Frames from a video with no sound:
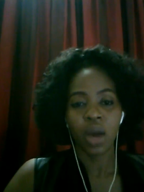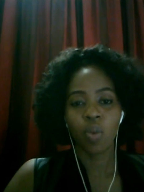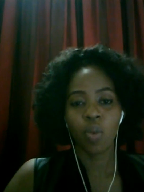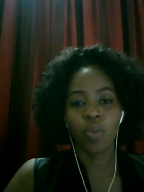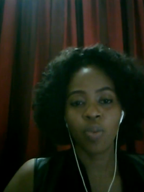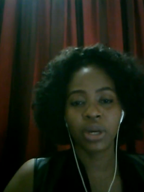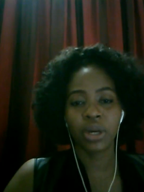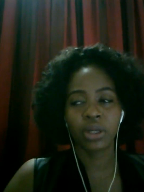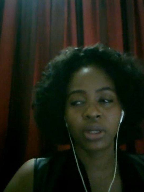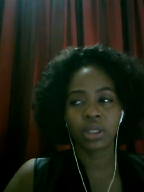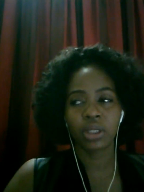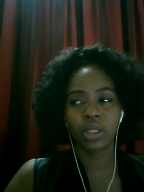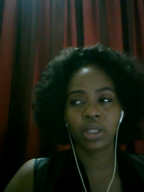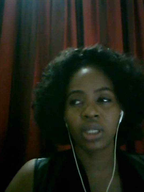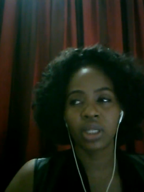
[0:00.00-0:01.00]

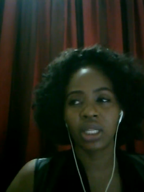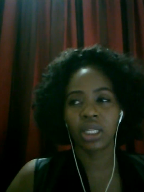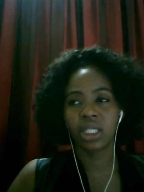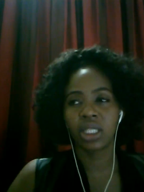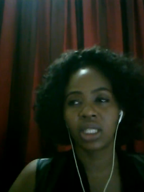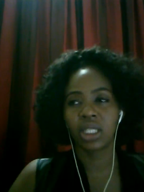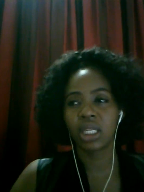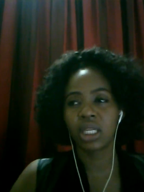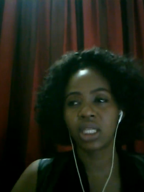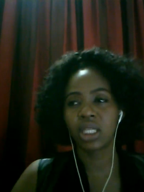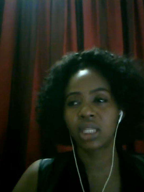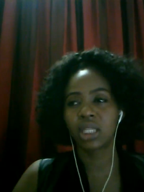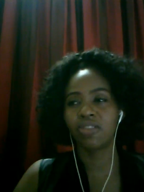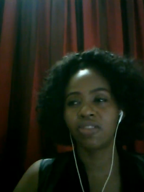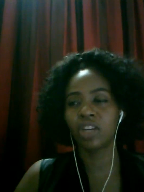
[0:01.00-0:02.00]
because it's
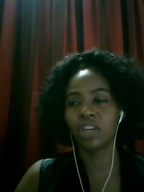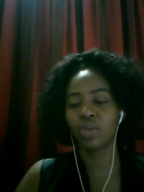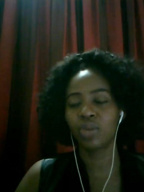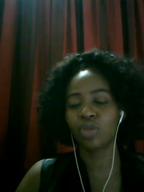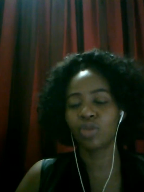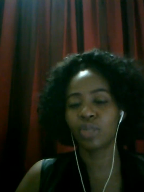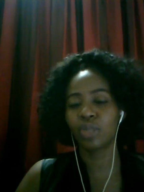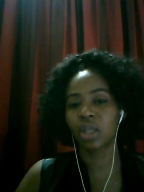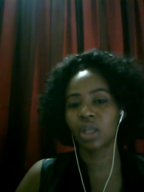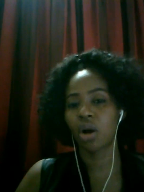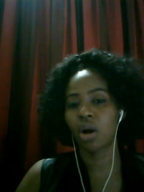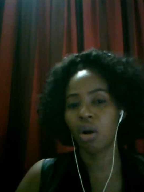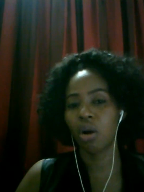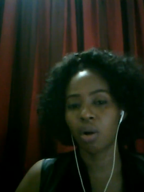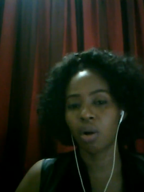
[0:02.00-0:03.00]
the Facebook group is a
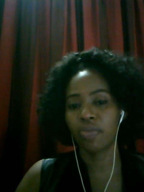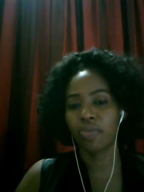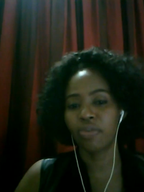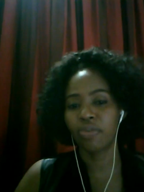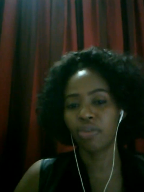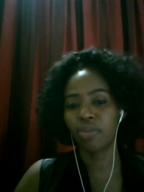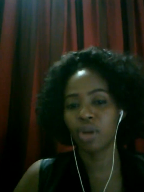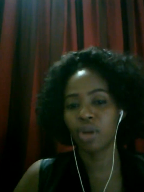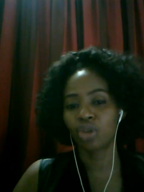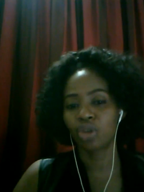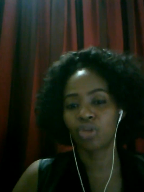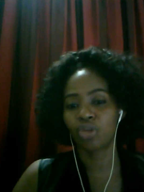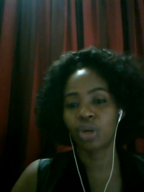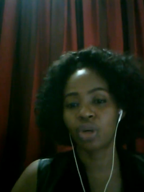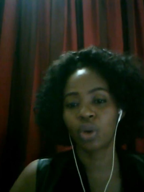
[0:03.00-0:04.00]
hub for female
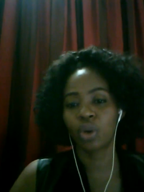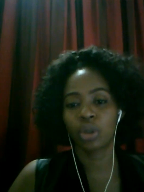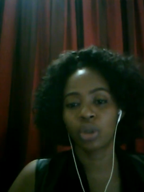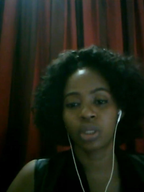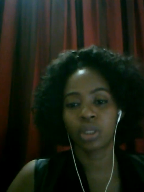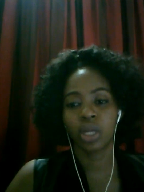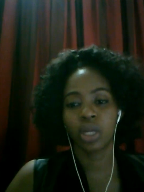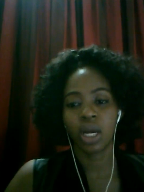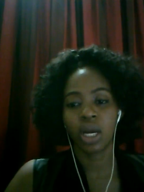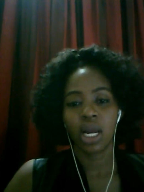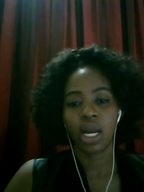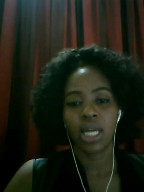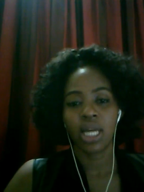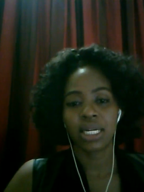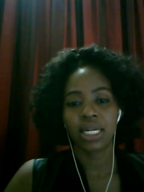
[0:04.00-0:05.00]
entrepreneurs,
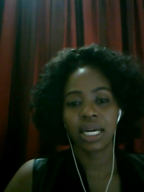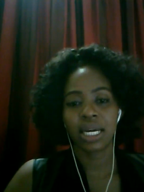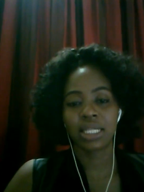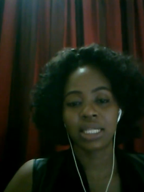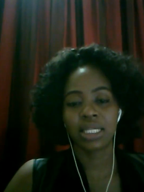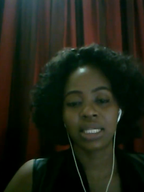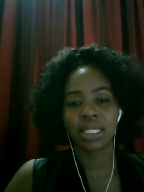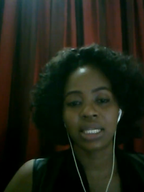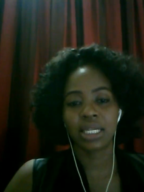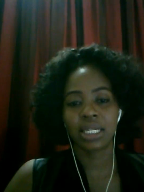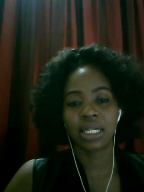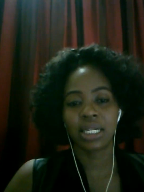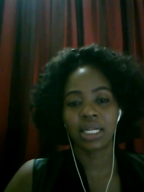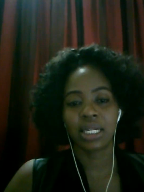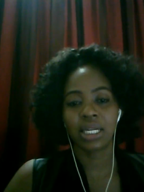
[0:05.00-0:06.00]
that
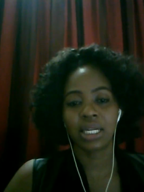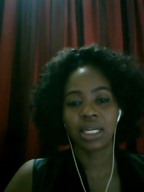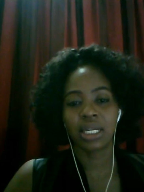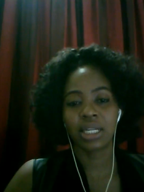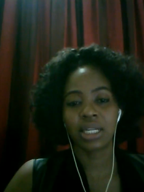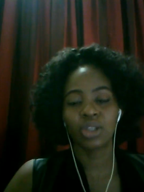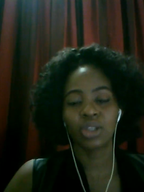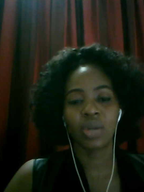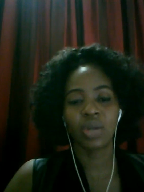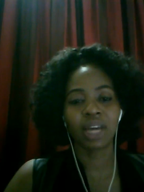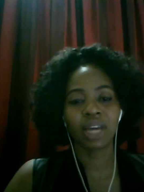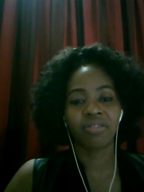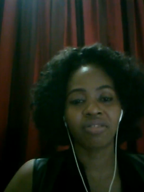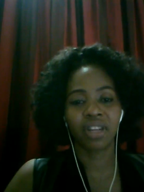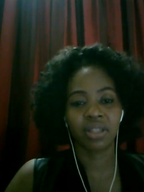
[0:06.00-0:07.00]
just to
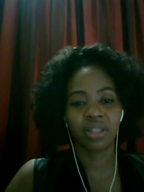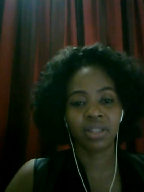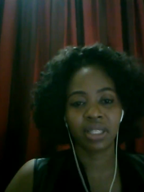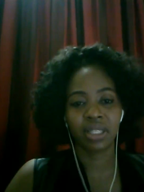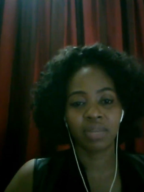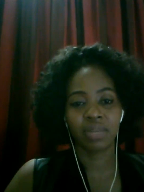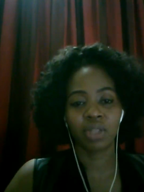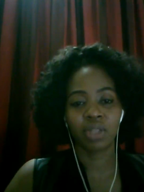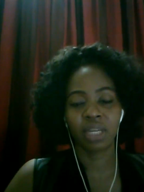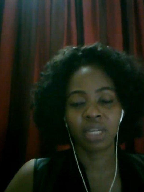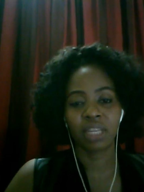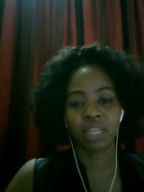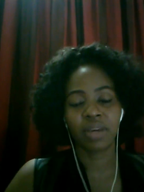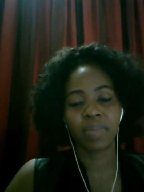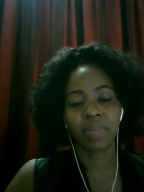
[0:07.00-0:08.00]
add value to them, to make
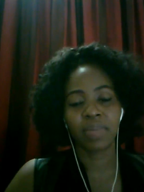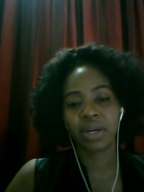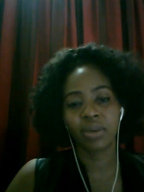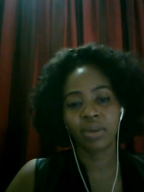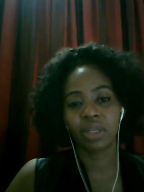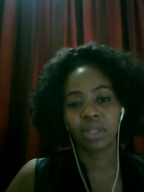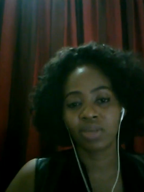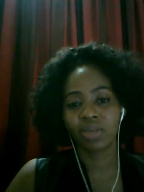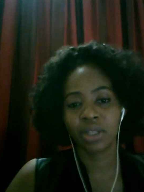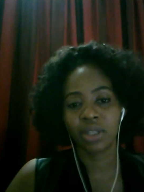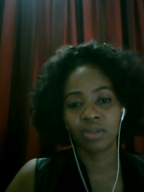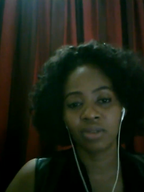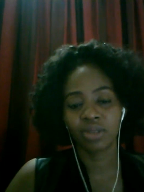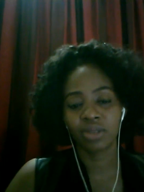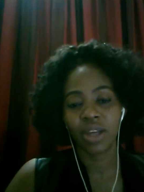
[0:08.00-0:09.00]
them get better with
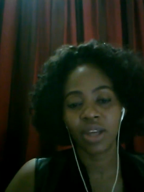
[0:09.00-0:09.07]
themselves.